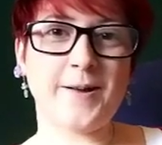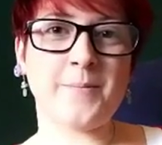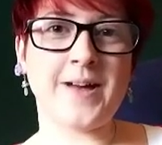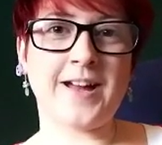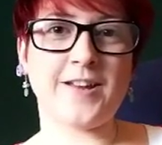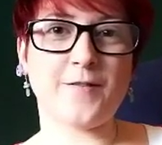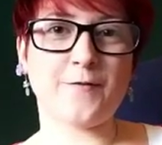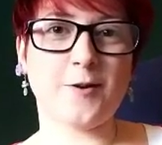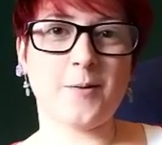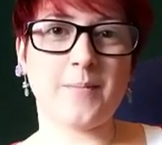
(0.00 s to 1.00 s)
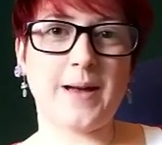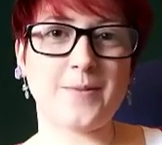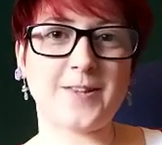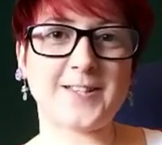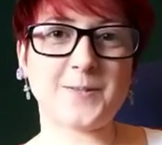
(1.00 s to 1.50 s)
I'm Hannah from
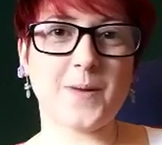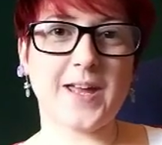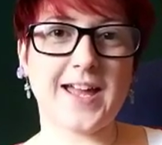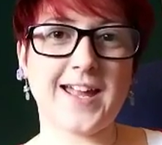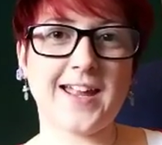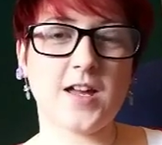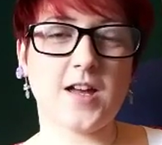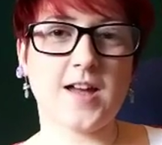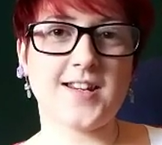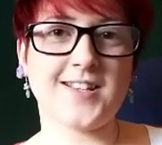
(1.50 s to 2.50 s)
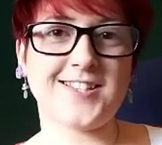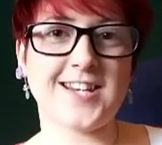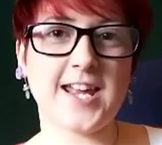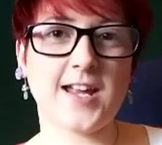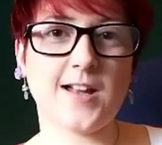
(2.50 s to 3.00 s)
Amethyst PA, and
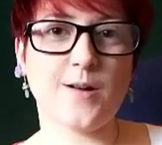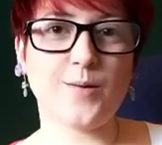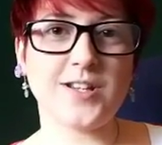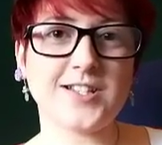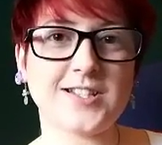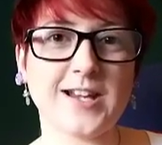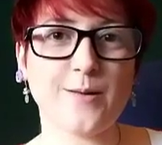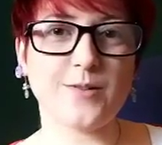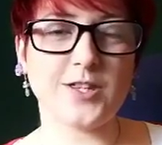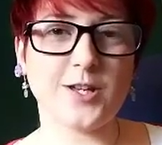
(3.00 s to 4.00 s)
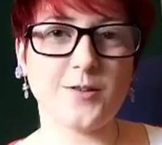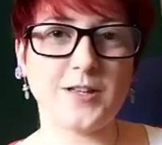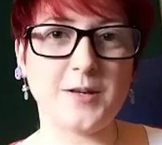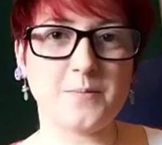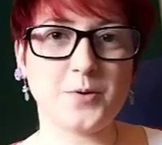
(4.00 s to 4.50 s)
today I wanted to share with you
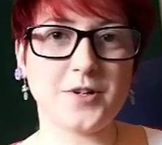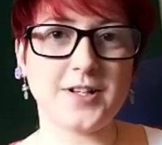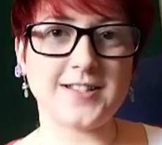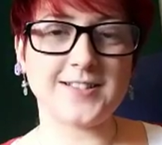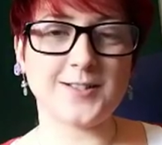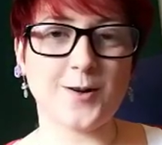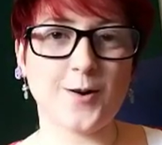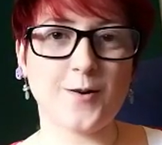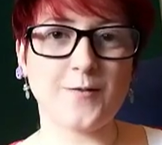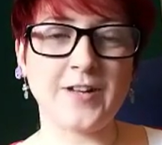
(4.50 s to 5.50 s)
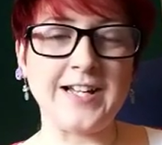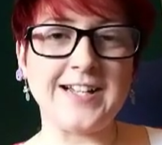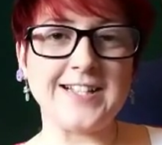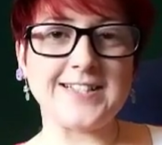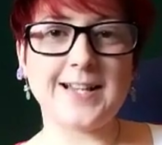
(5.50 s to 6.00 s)
the importance of
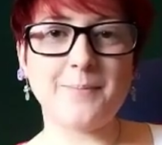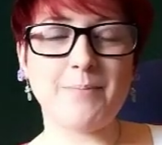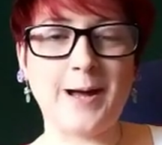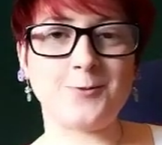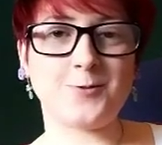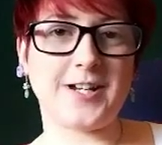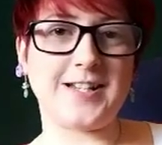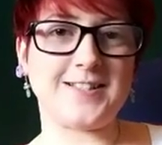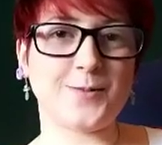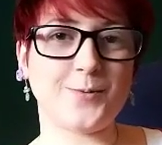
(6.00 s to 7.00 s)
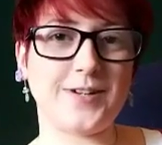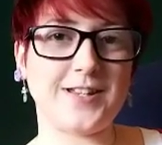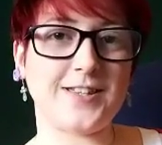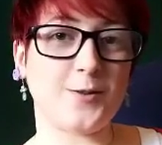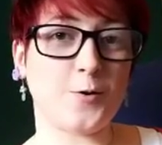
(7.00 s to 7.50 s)
setting boundaries
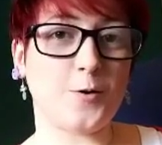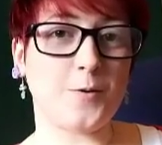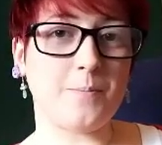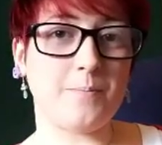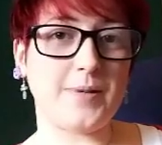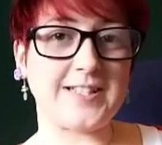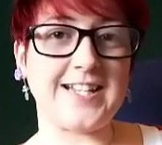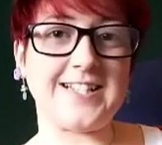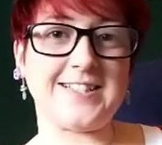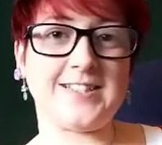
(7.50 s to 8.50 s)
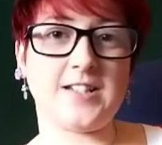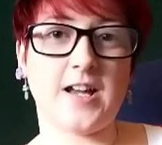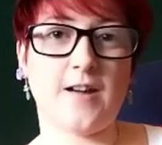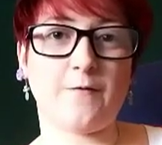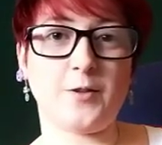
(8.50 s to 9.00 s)
with your business
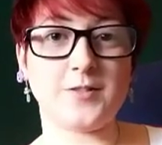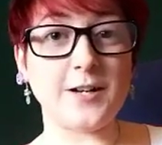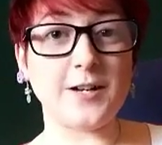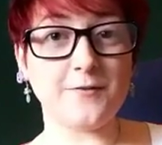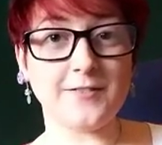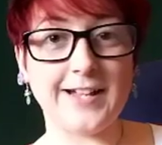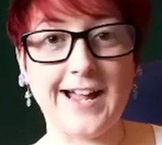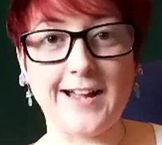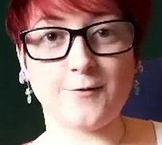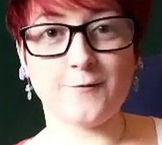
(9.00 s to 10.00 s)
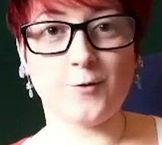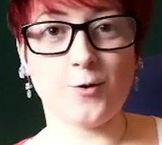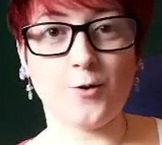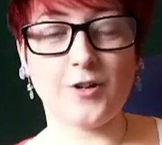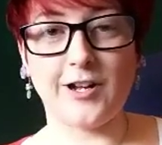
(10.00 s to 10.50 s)
uh, for yourself and
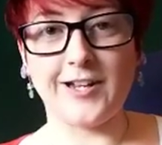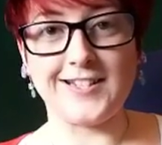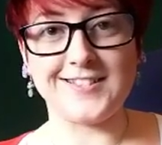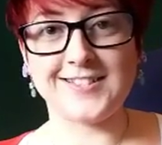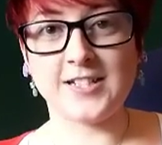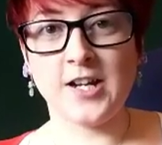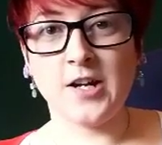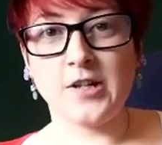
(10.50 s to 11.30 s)
for clients.